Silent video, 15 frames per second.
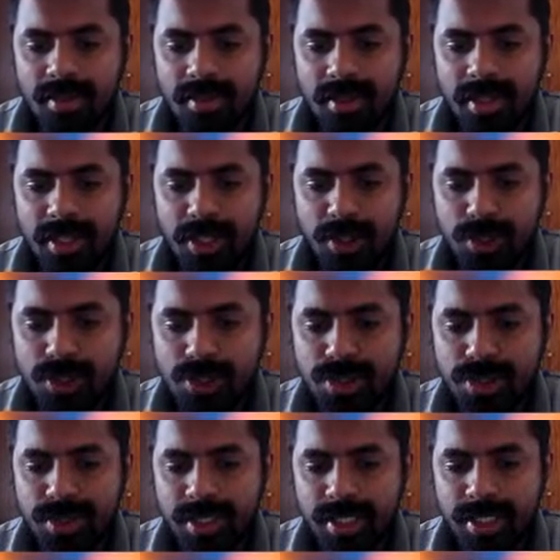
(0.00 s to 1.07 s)
King goes
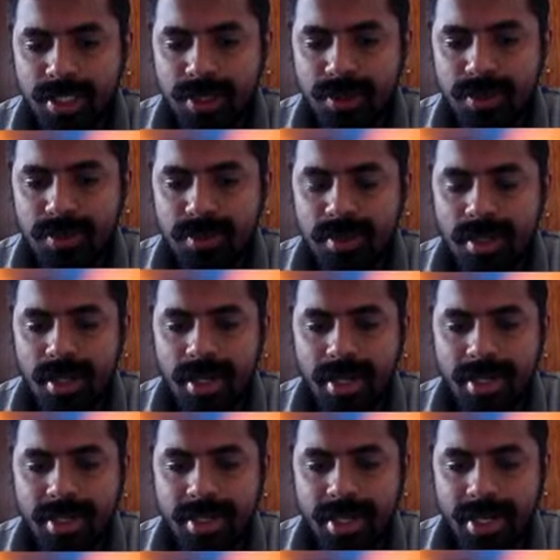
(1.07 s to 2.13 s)
to e2
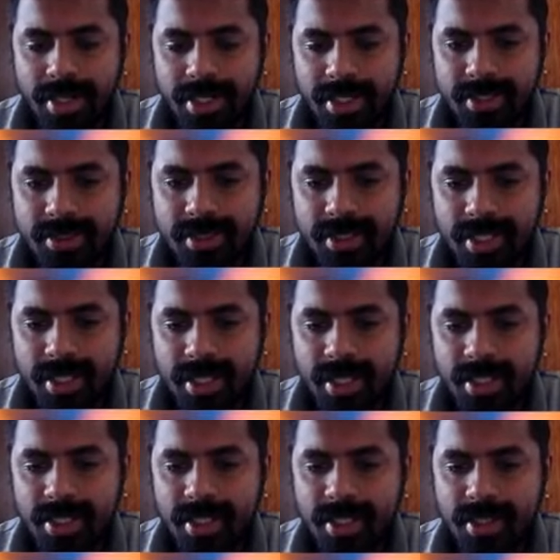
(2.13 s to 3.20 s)
and attacks the
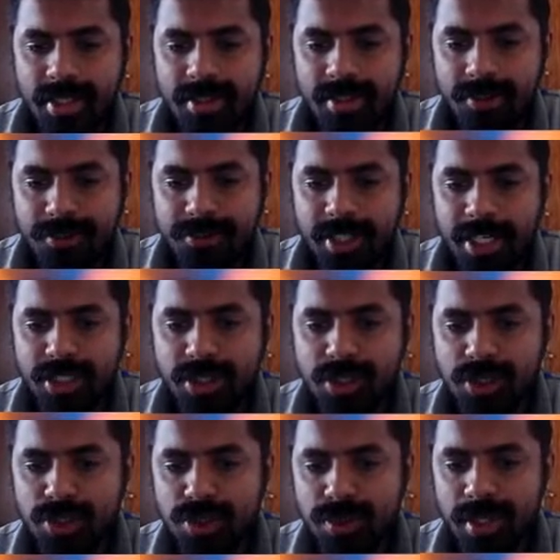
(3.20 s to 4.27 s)
knight. If knight
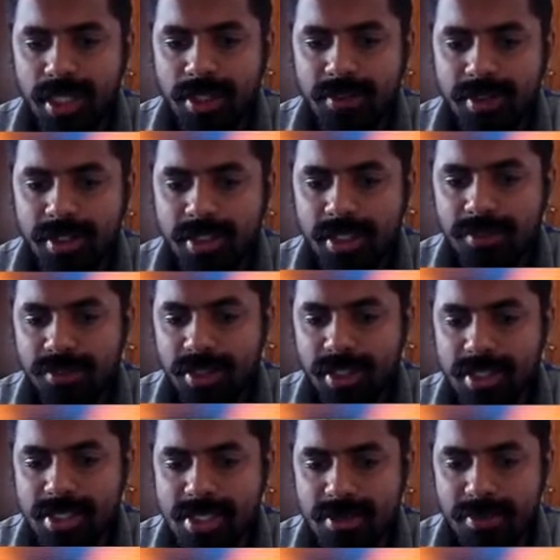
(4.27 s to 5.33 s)
goes to anywhere, then we
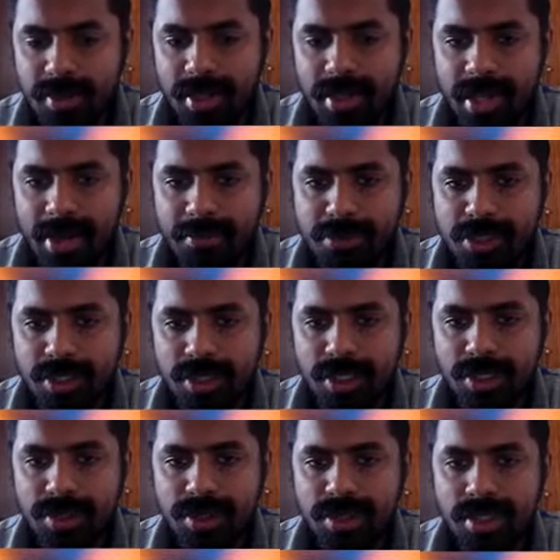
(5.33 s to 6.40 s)
can simply capture the
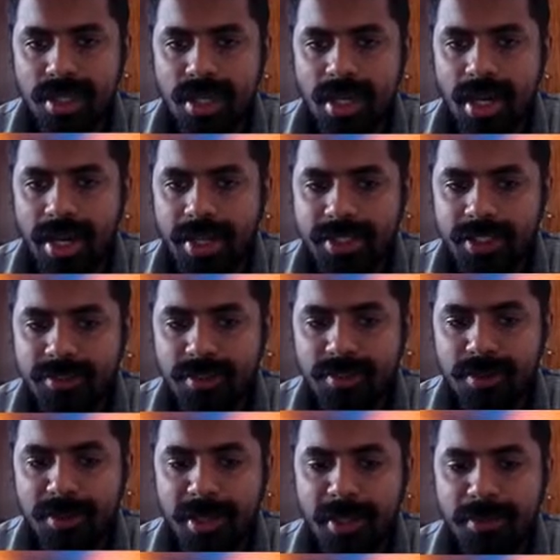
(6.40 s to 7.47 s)
rook. Either we
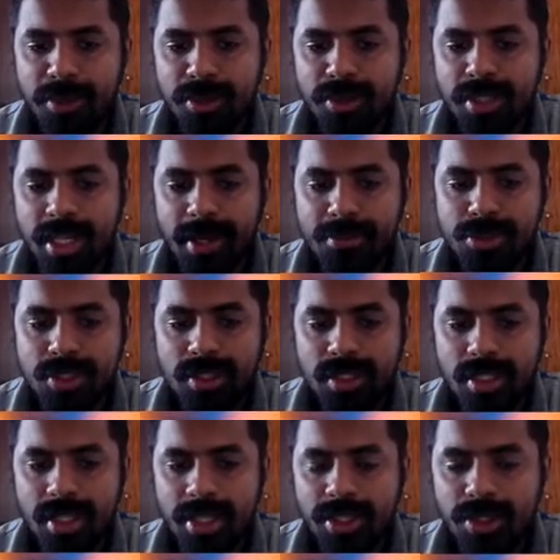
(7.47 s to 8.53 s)
will be able to capture the
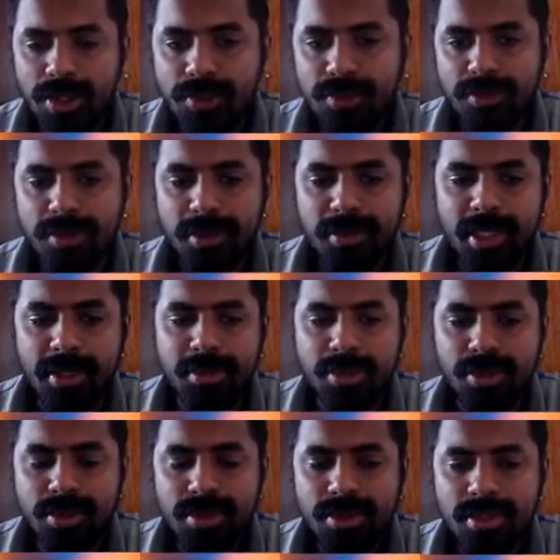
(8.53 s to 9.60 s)
knight or we will be
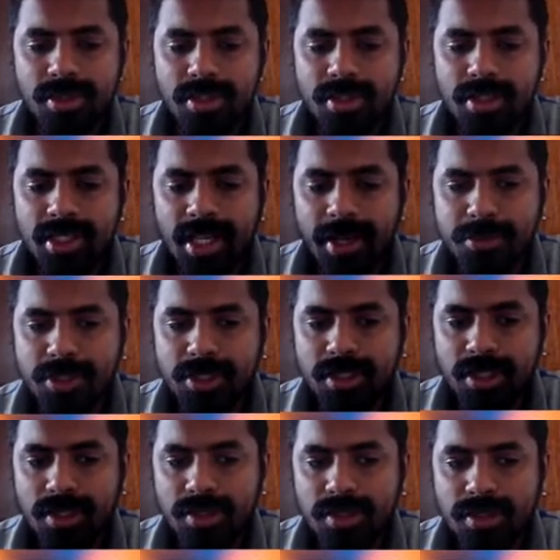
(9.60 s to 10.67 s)
able to capture
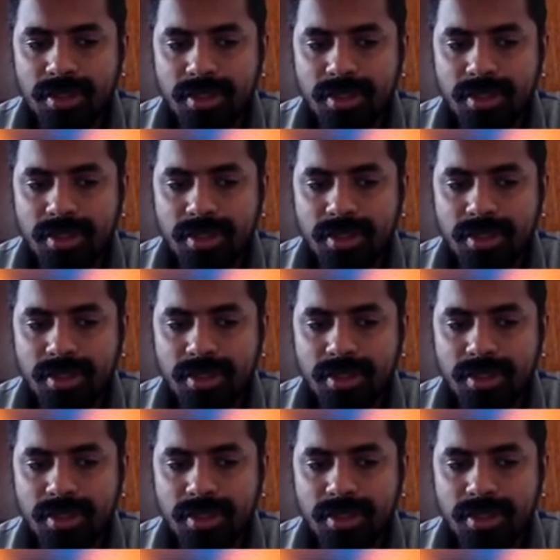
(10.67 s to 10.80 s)
the rook.